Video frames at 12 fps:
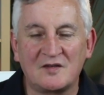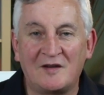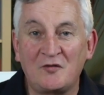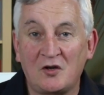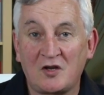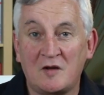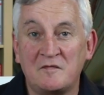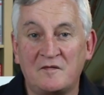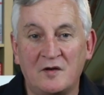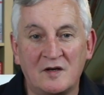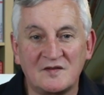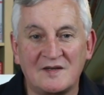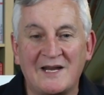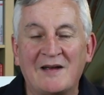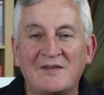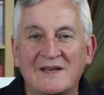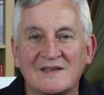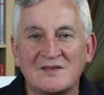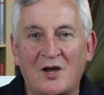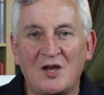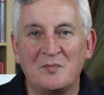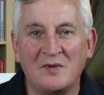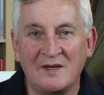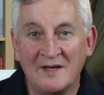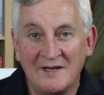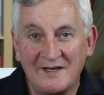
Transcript: I've got to go first and have it inside me